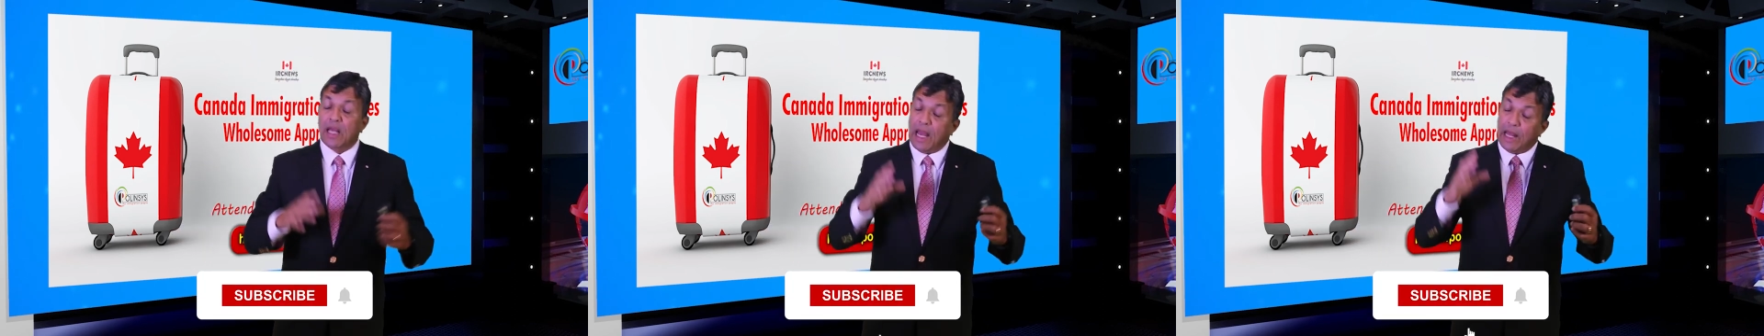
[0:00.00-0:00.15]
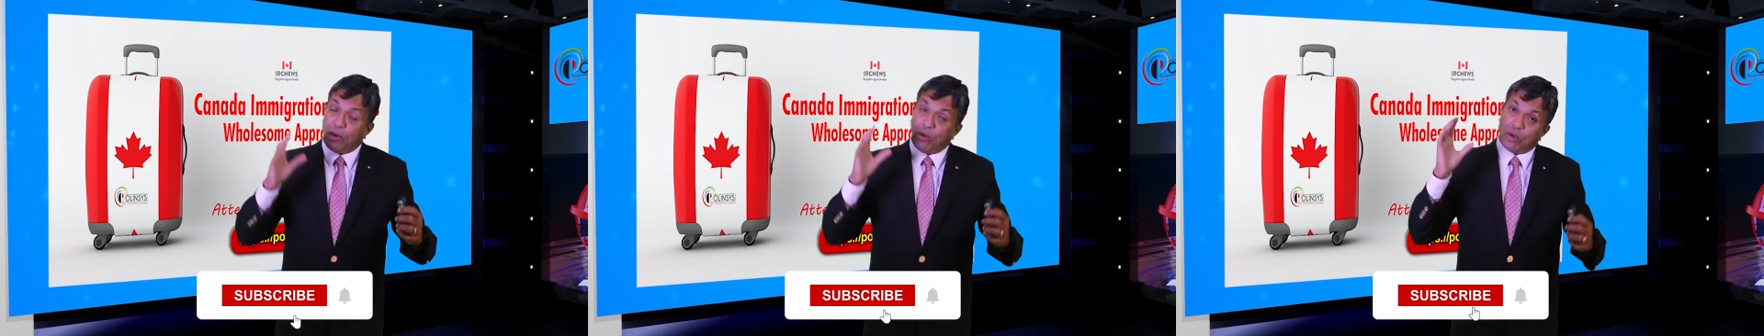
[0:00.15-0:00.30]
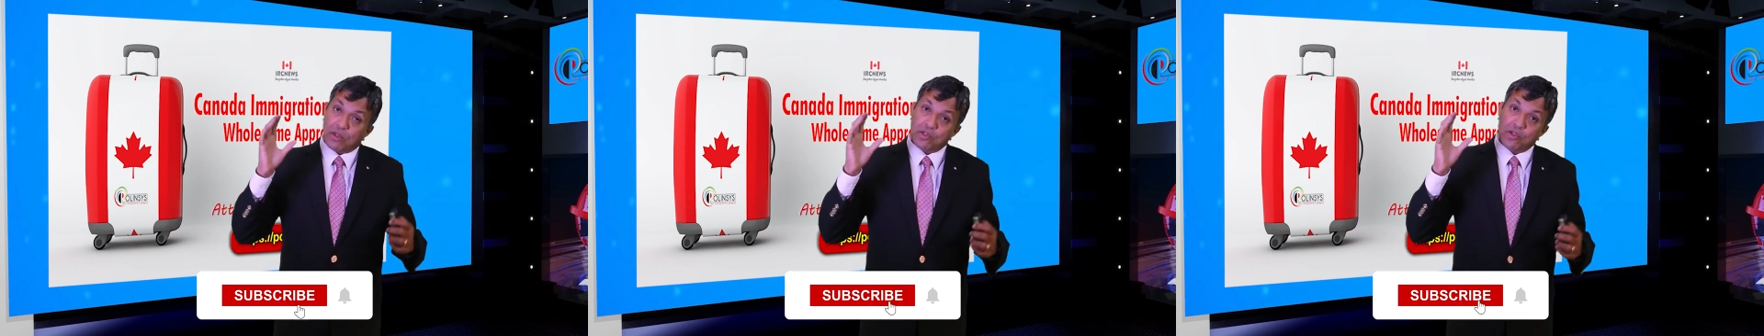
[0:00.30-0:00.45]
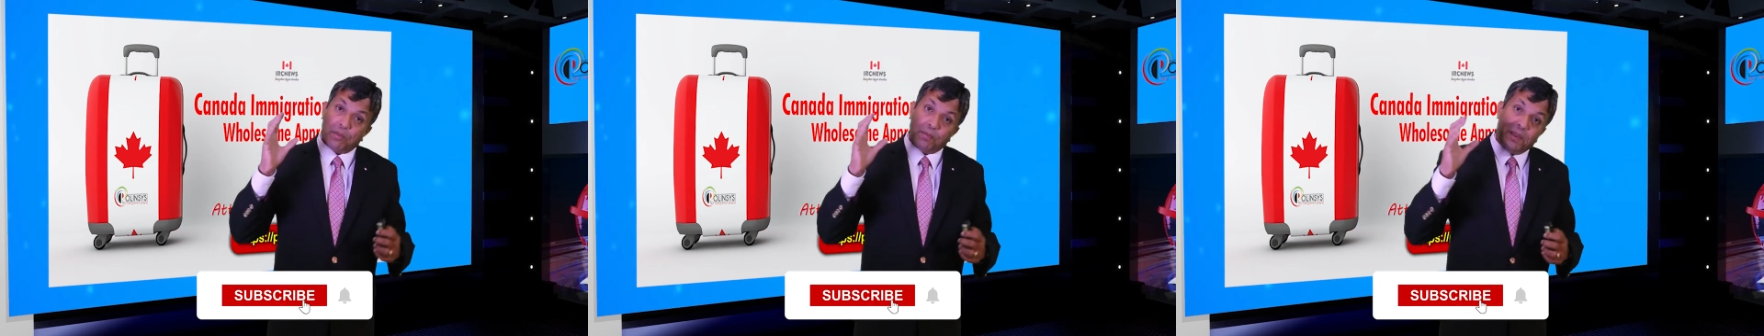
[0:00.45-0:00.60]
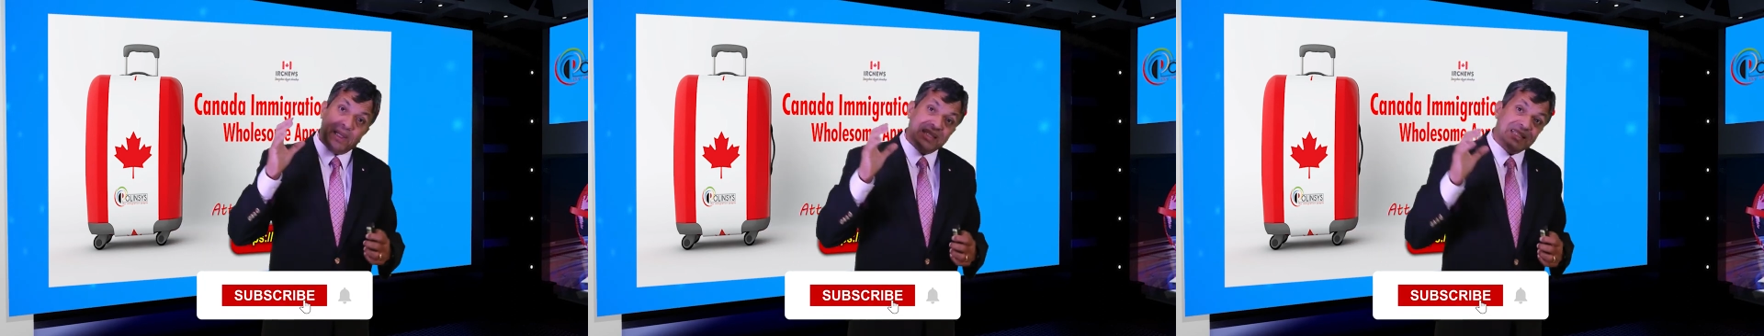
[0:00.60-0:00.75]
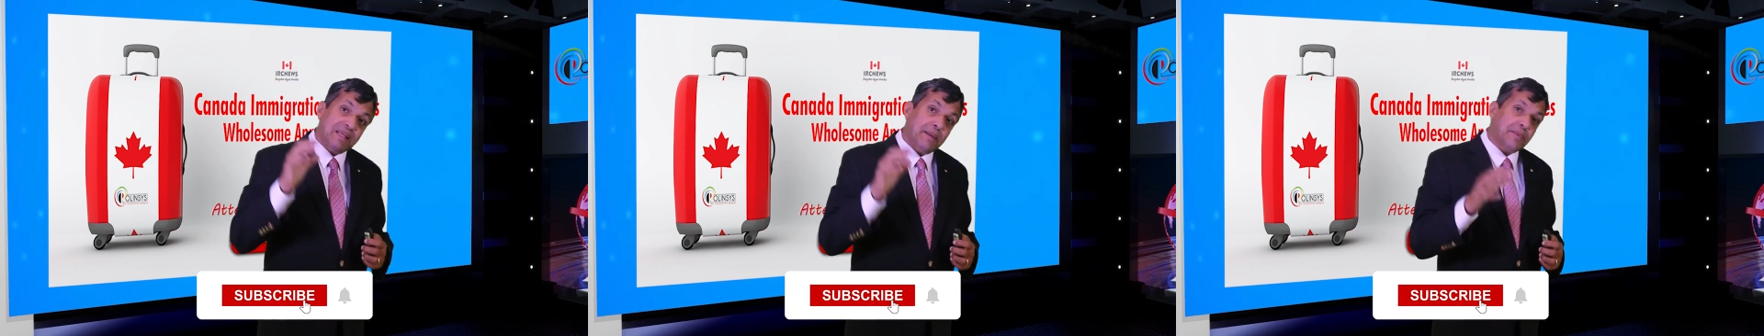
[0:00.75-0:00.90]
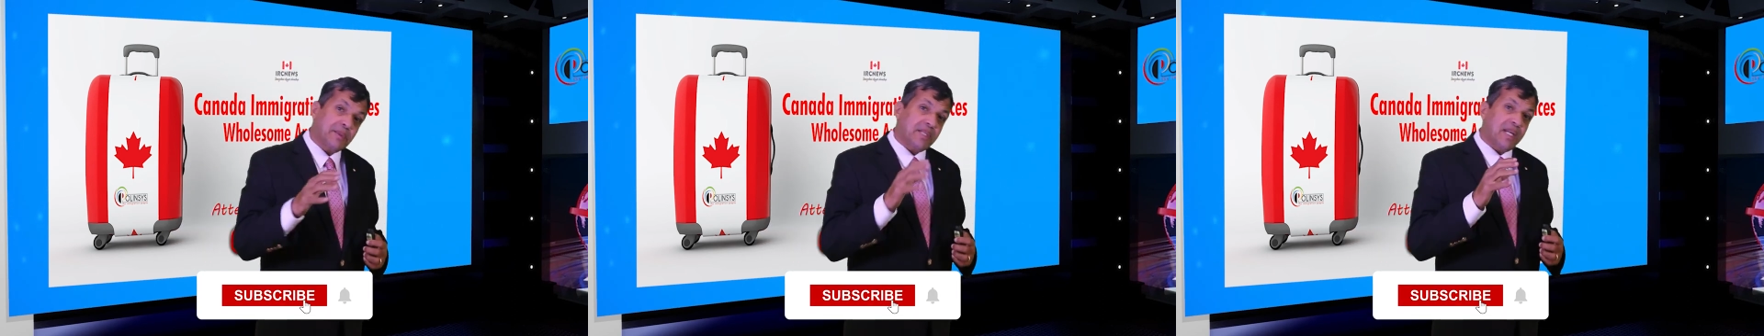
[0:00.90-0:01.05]
And also please
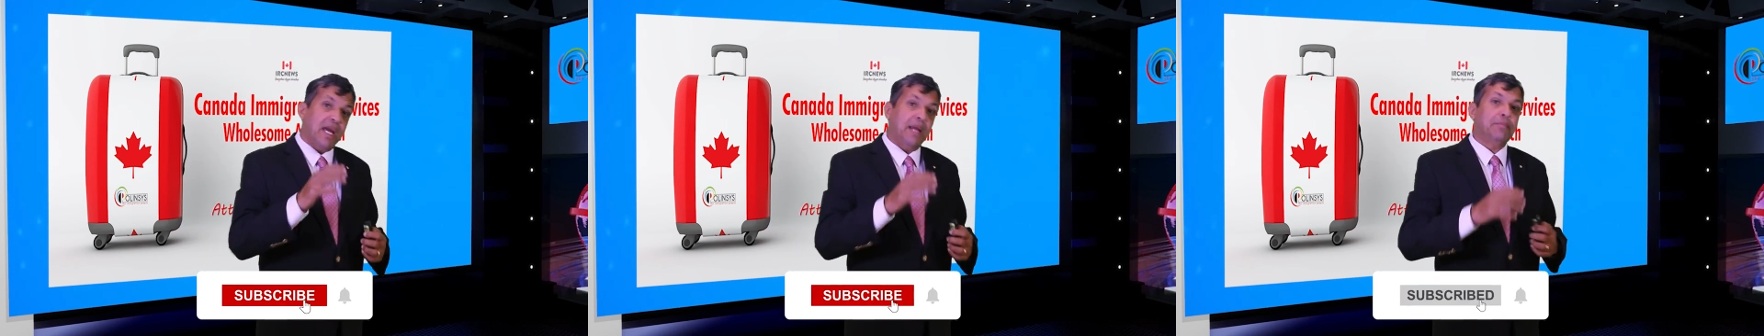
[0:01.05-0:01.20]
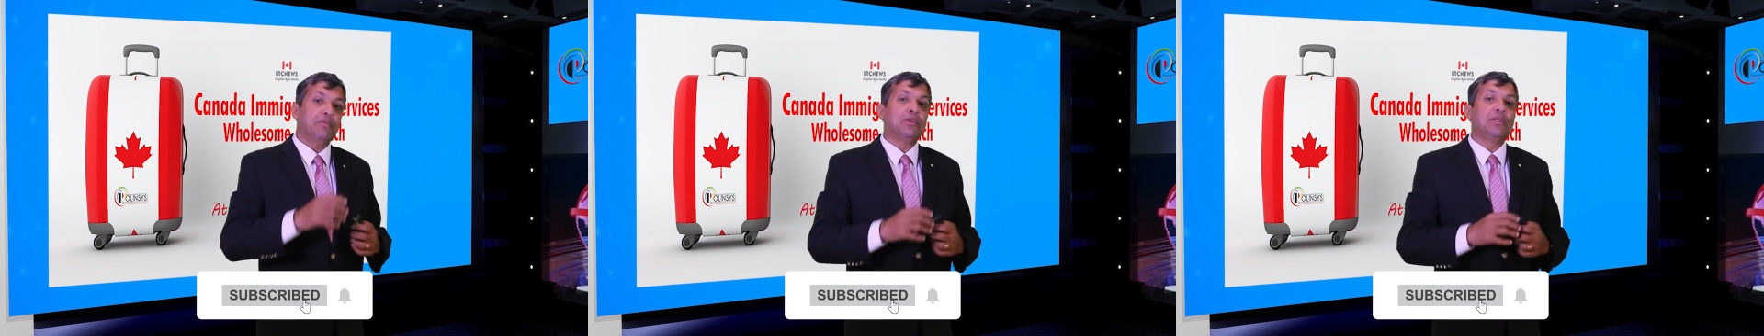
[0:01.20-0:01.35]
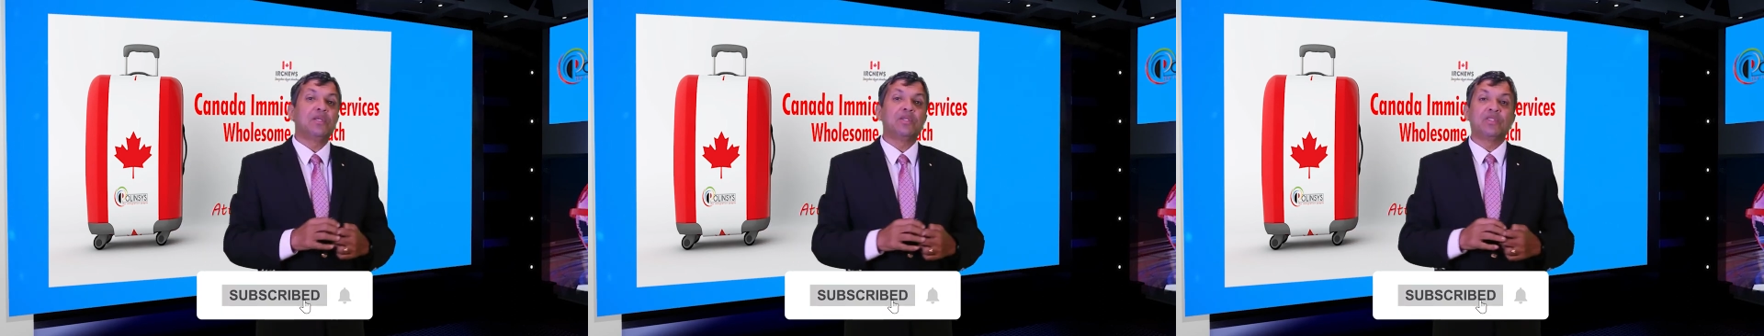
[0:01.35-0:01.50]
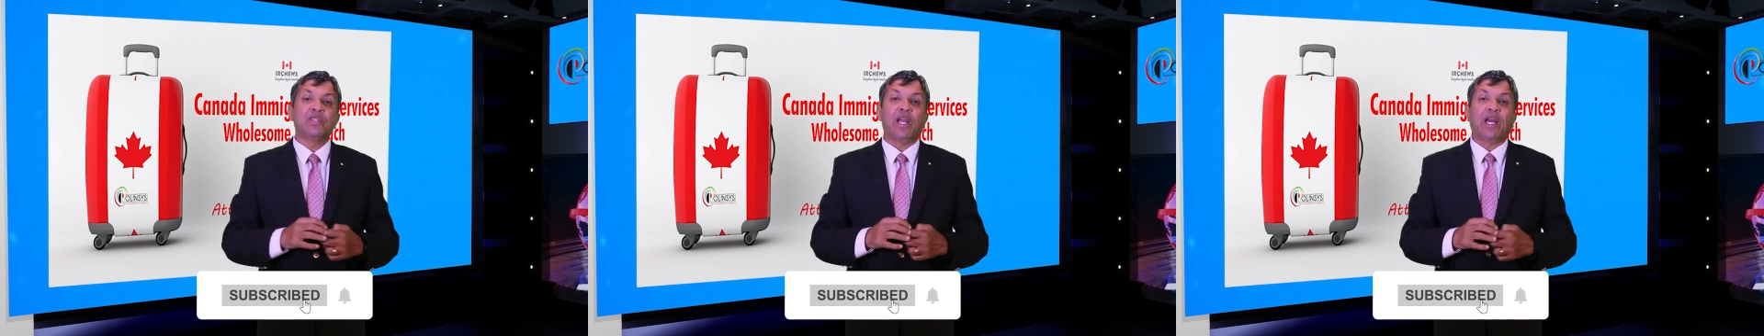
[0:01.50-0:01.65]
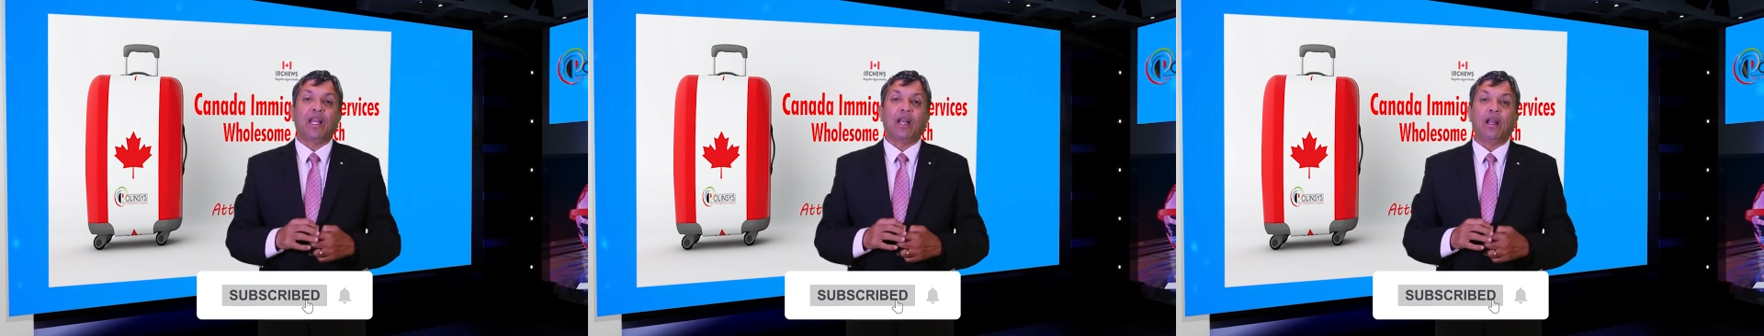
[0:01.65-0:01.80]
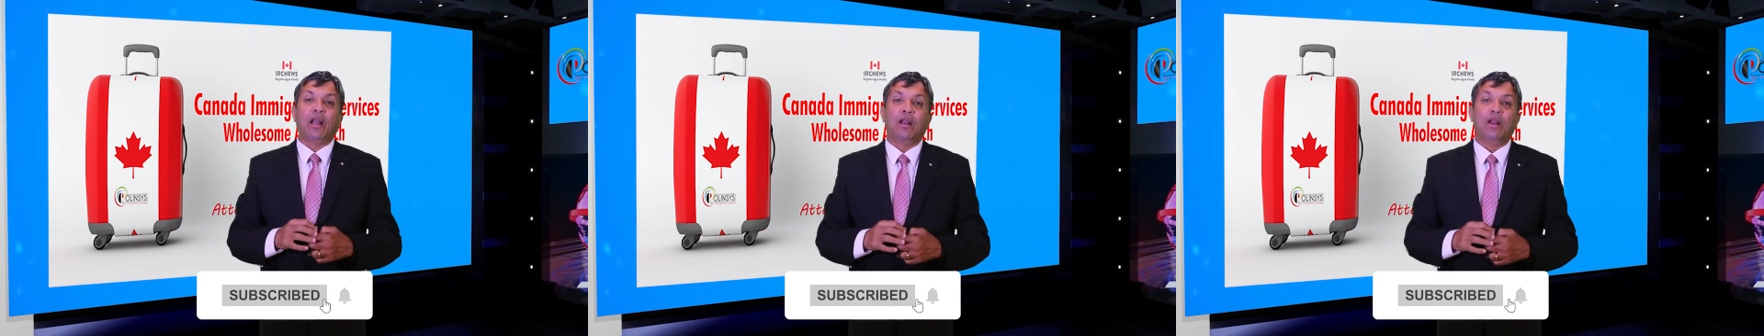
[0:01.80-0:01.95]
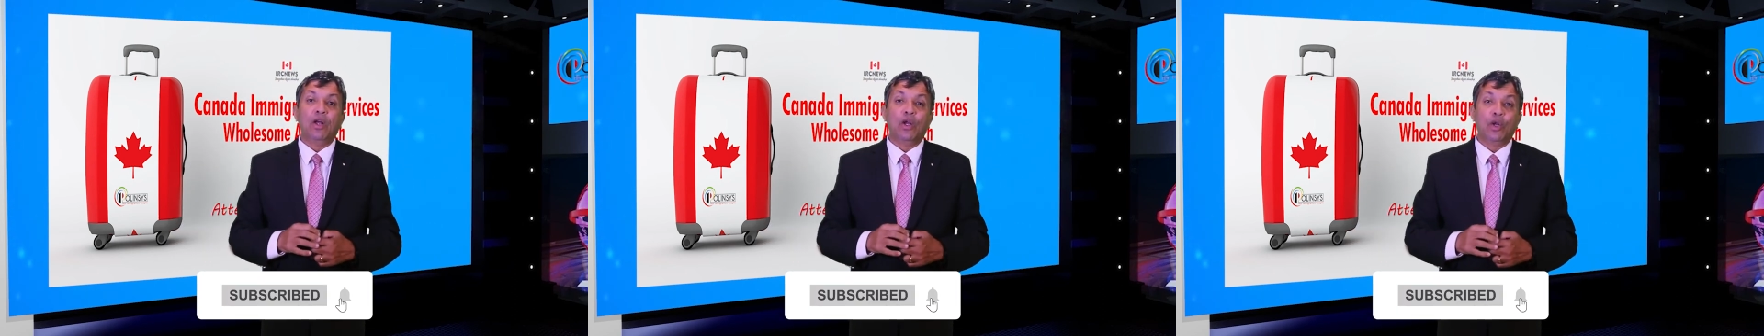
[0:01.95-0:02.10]
subscribe to this channel
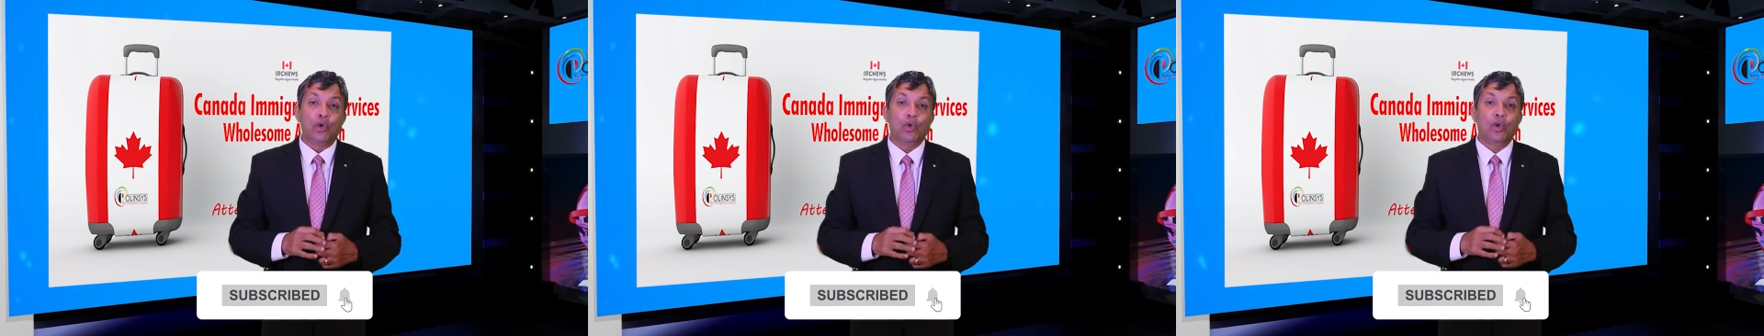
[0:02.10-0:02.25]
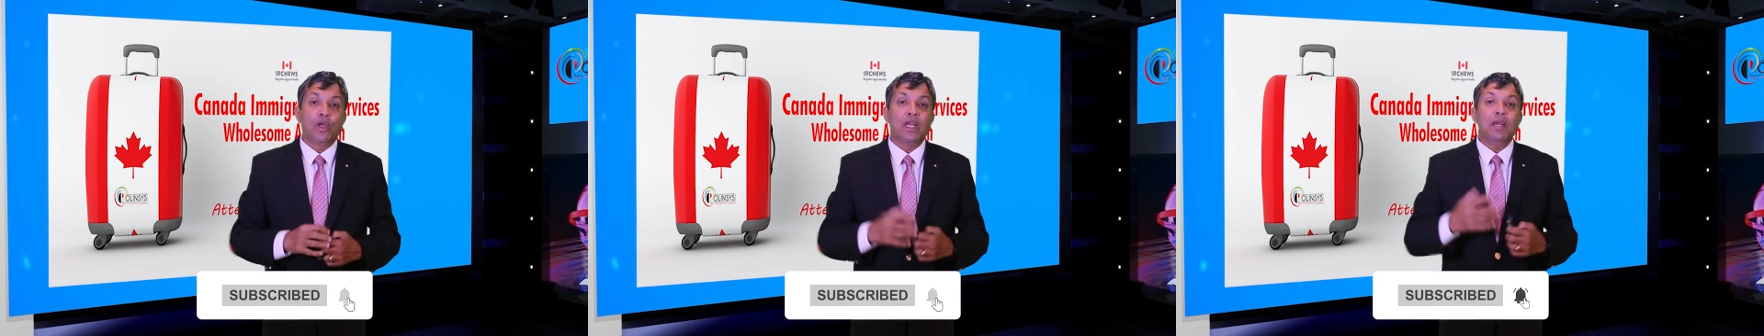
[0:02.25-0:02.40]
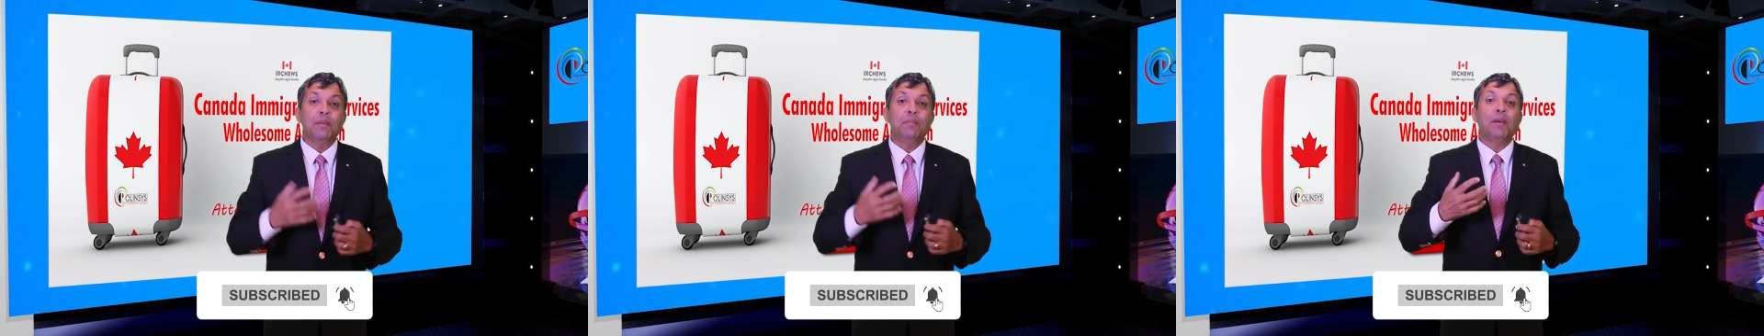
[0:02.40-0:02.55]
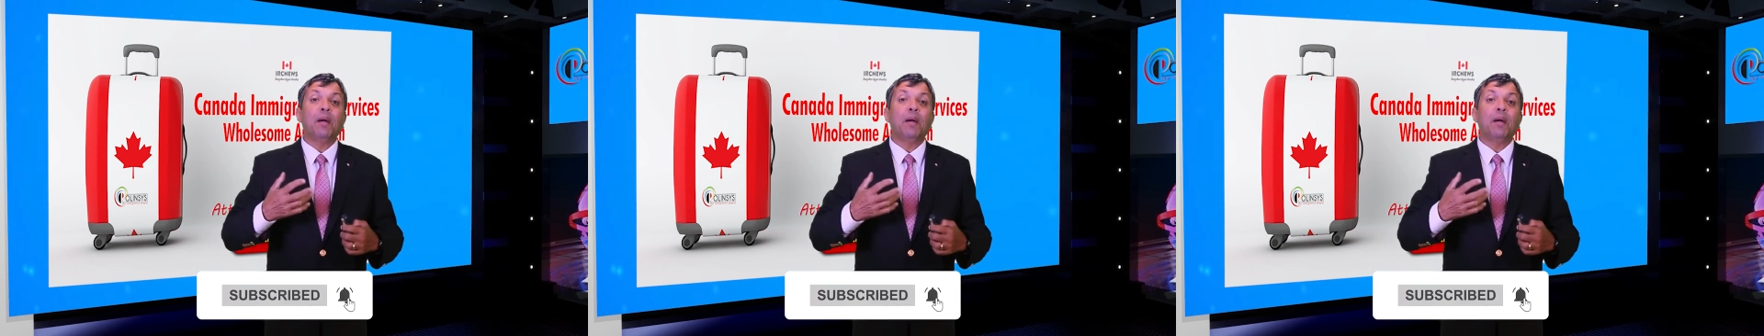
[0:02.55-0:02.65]
to keep